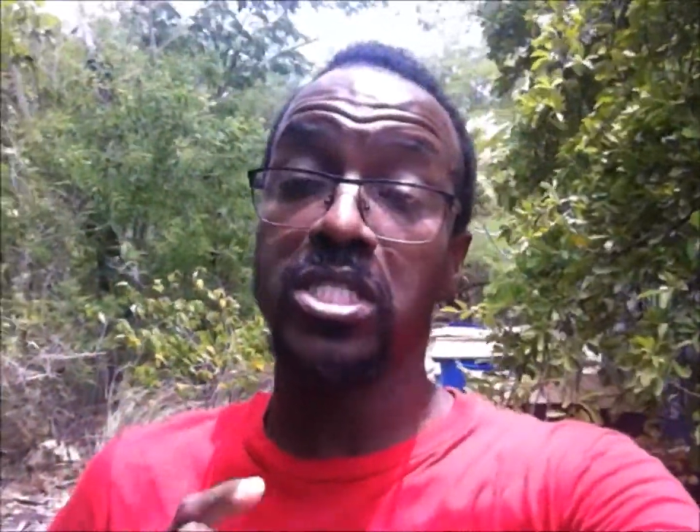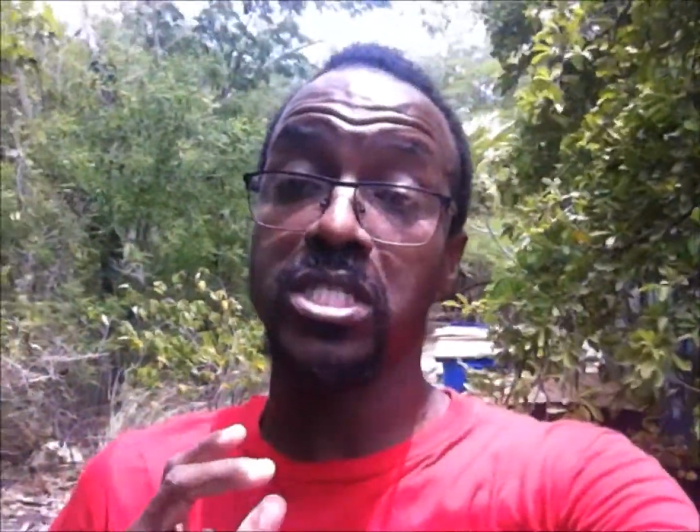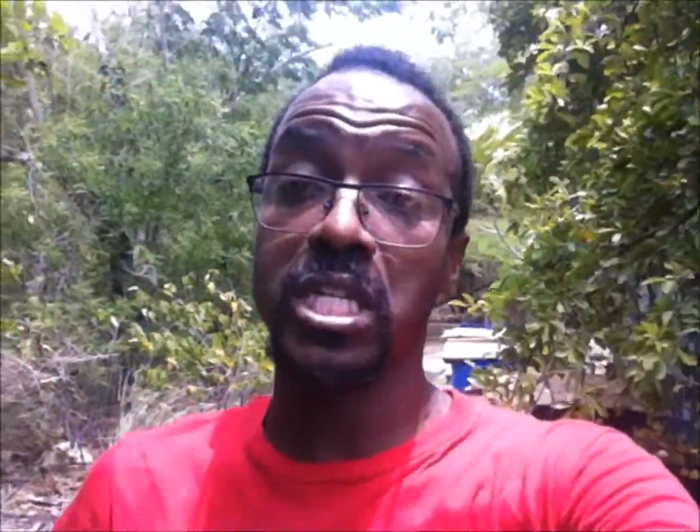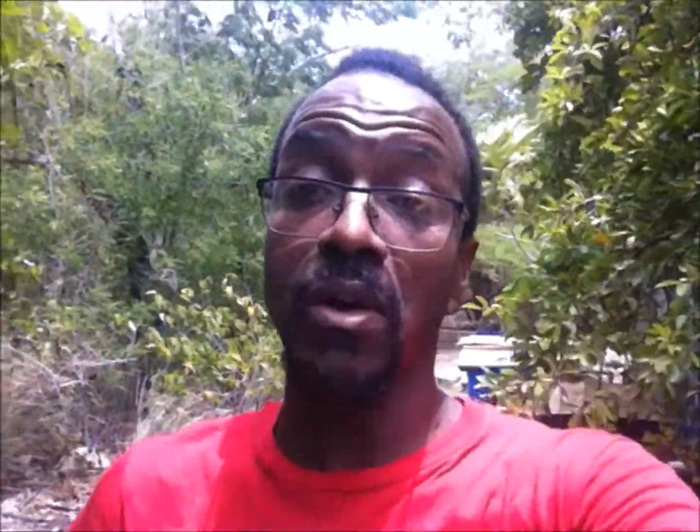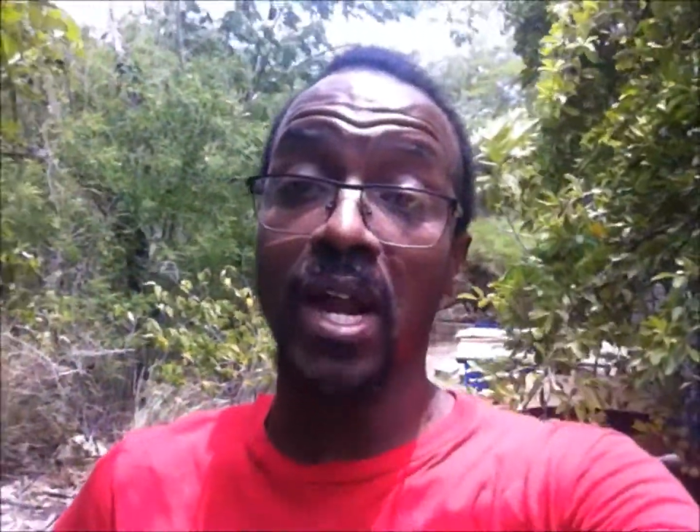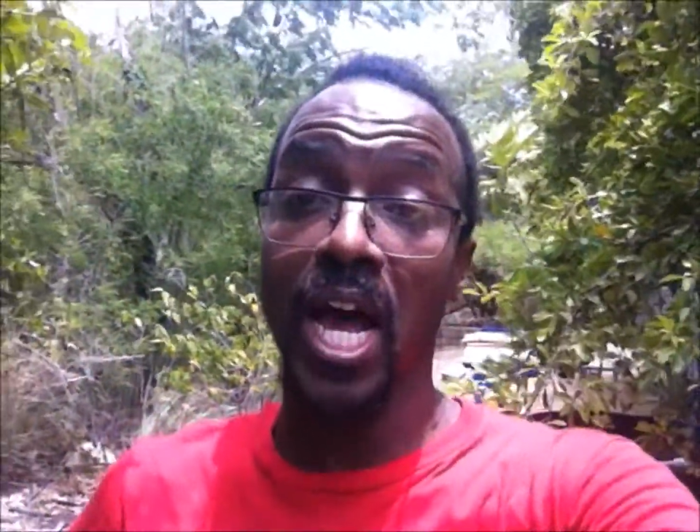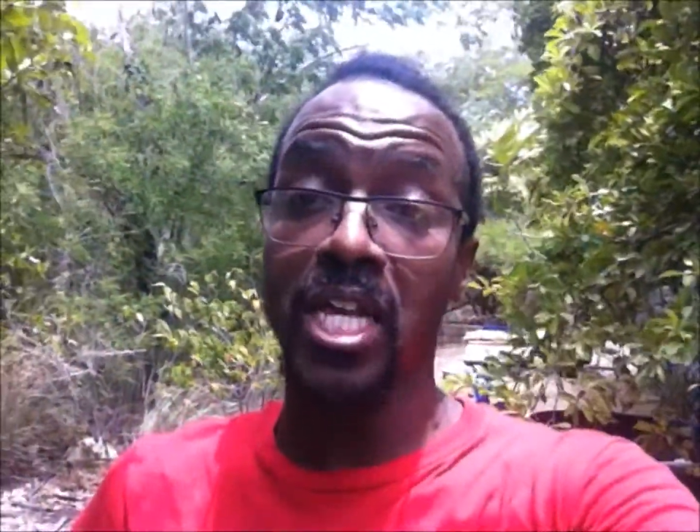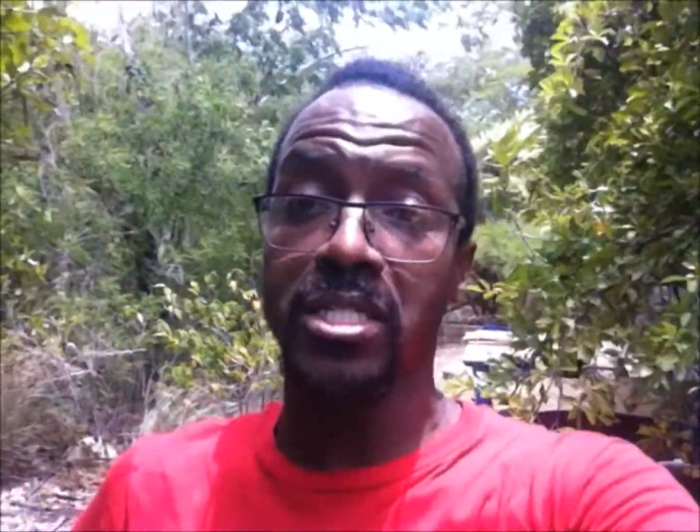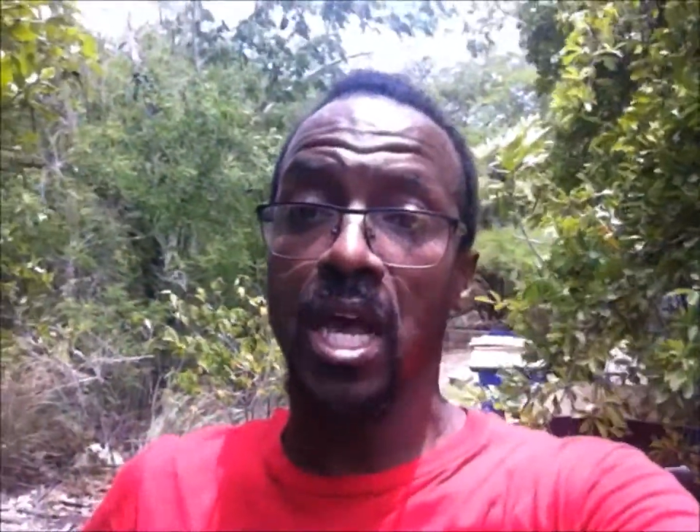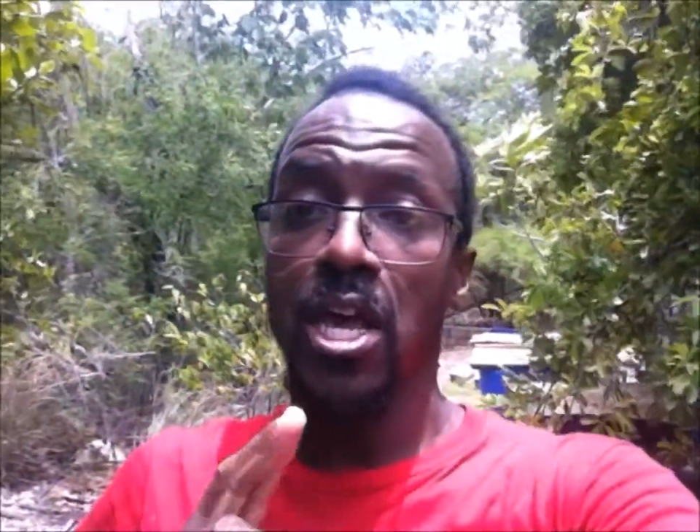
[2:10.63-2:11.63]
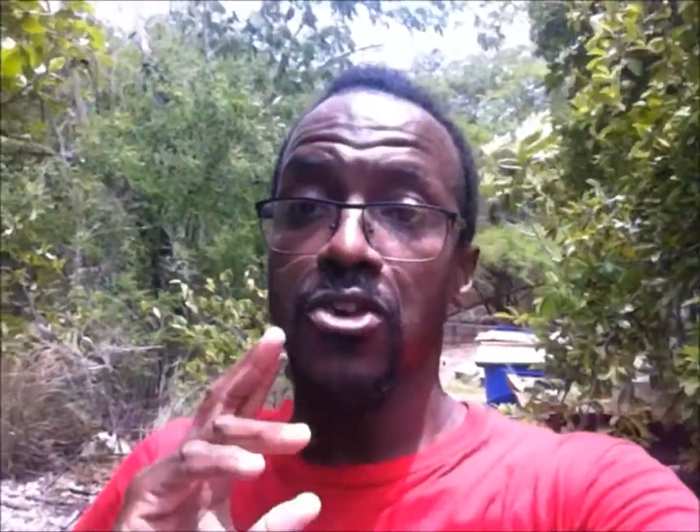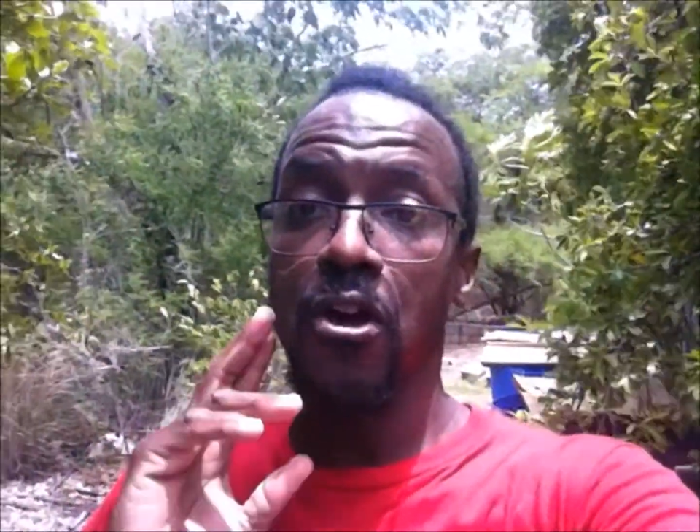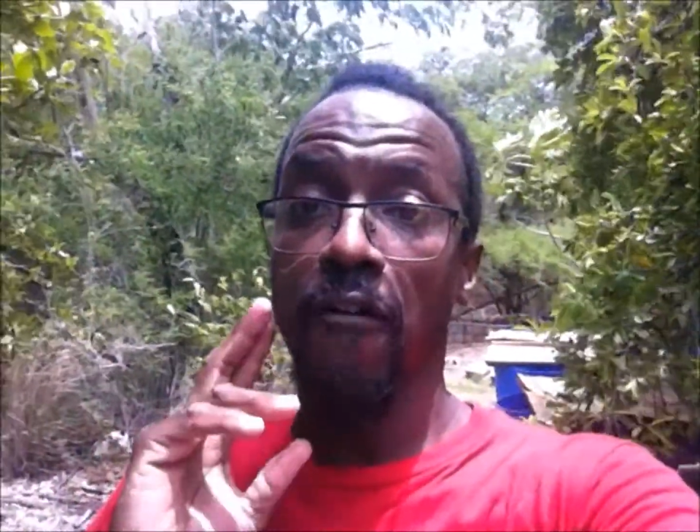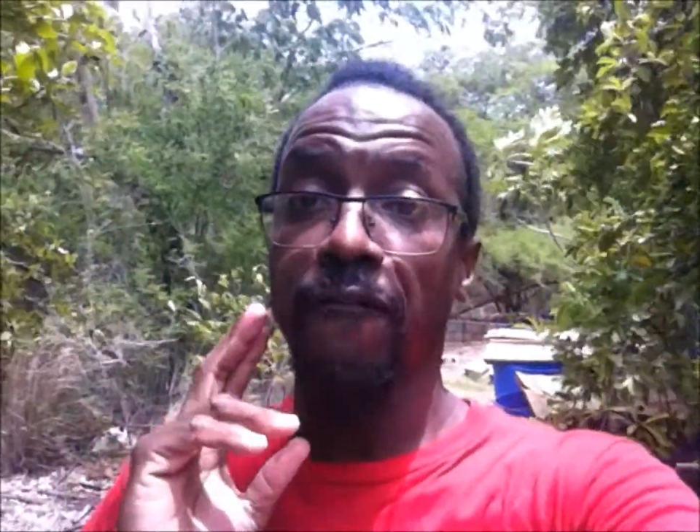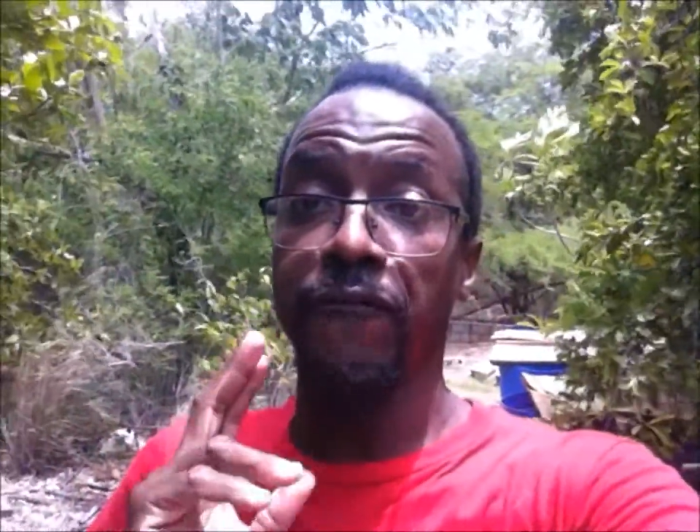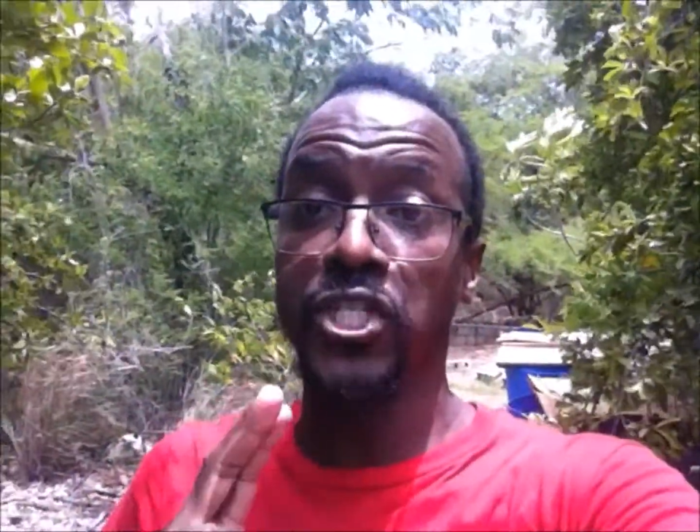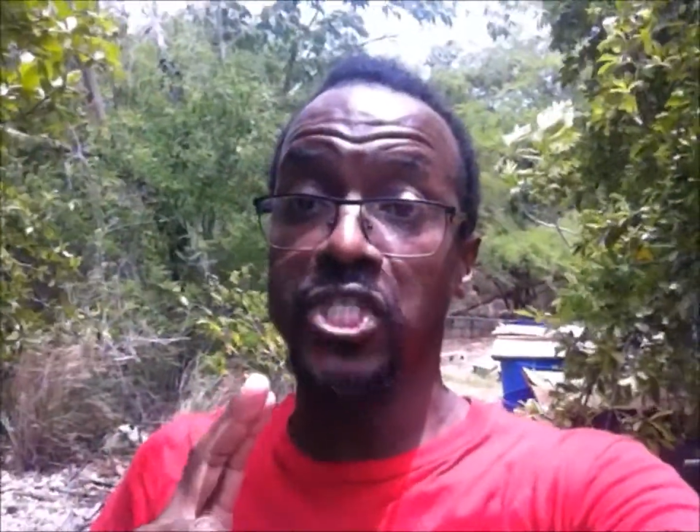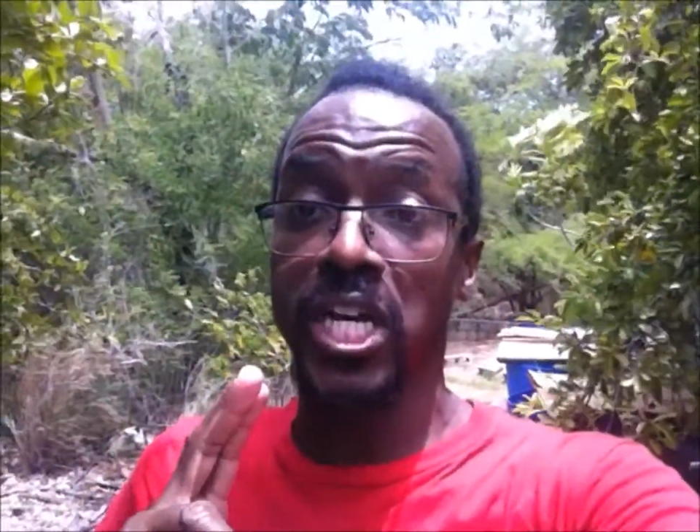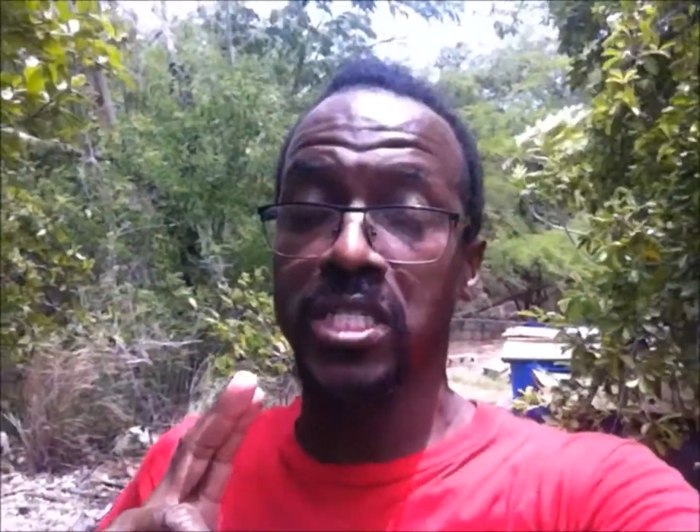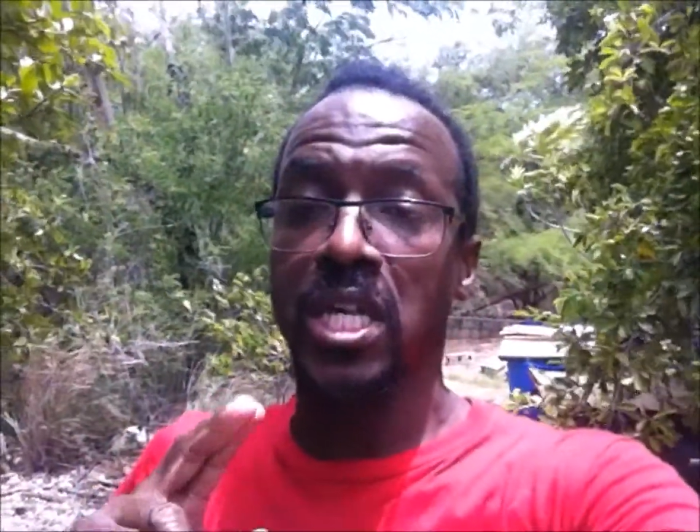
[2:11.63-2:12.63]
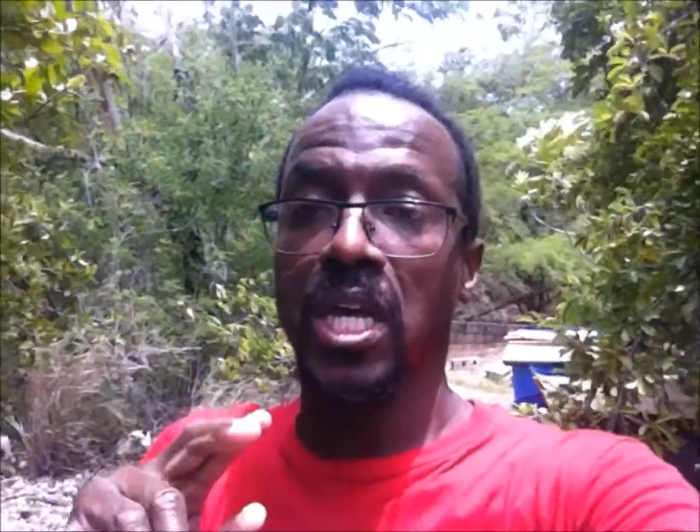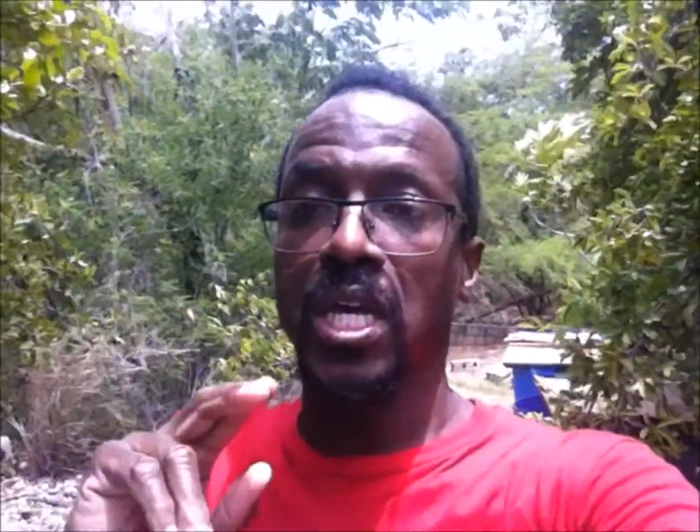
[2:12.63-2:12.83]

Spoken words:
sterilize your fish net